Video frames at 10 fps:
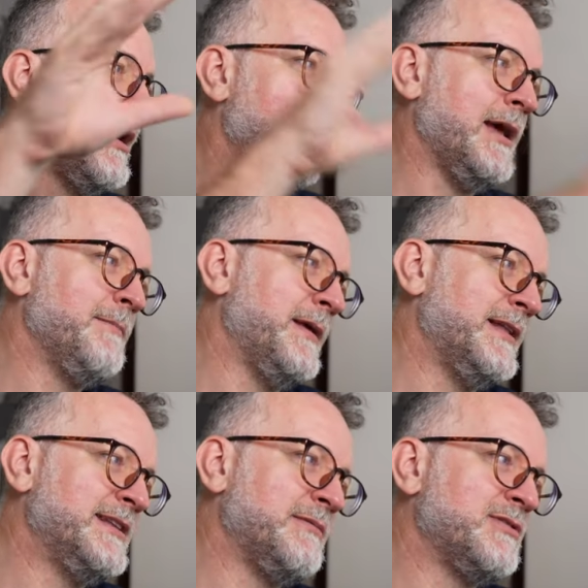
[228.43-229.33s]
And
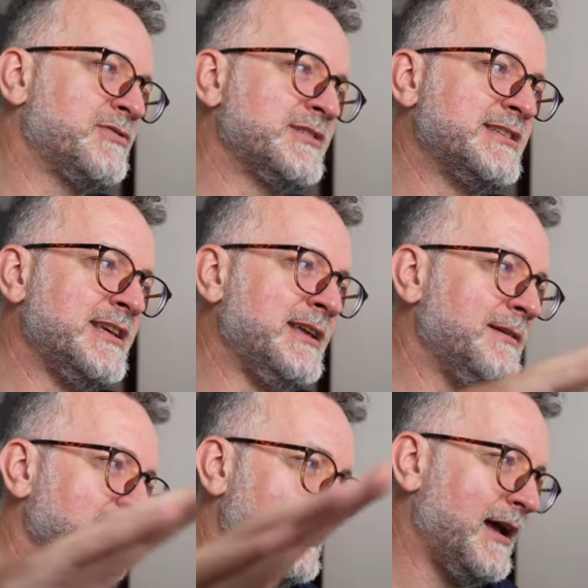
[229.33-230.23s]
the
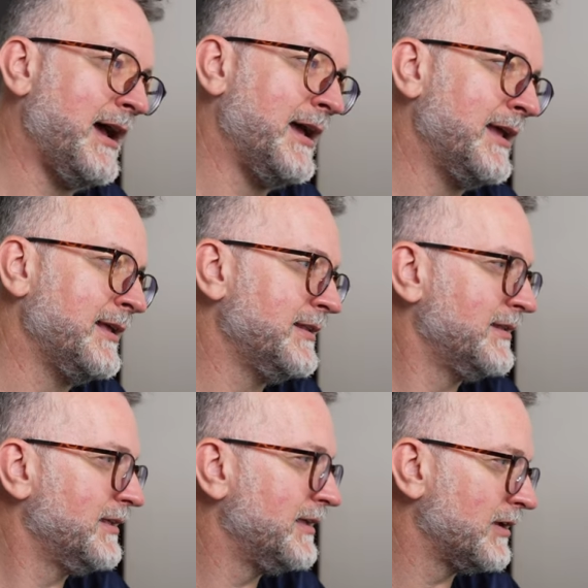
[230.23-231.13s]
W3C, I
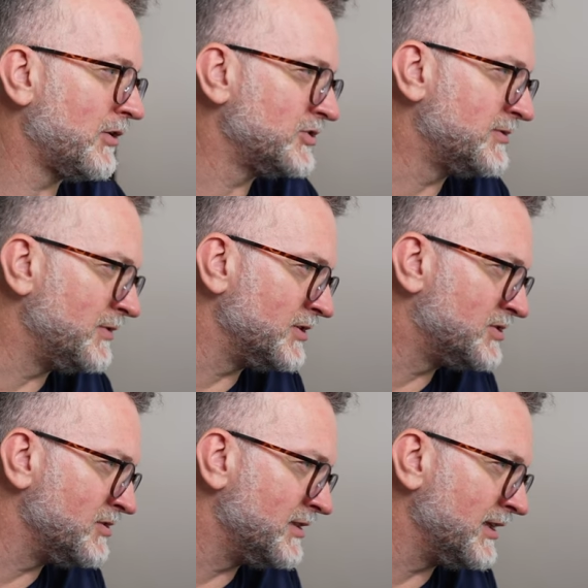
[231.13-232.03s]
contributed
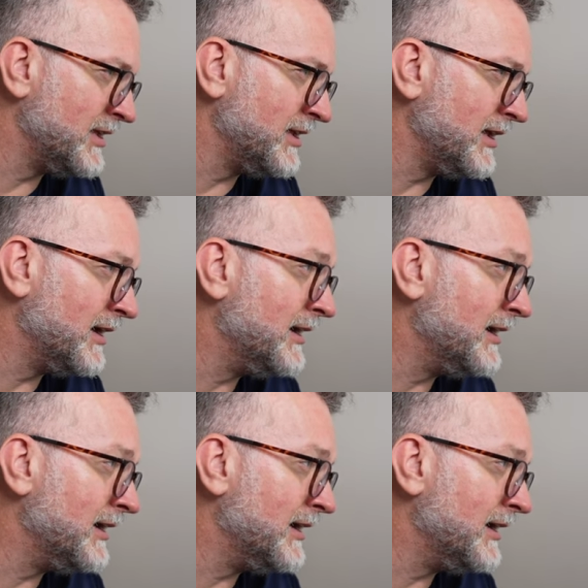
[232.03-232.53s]
to the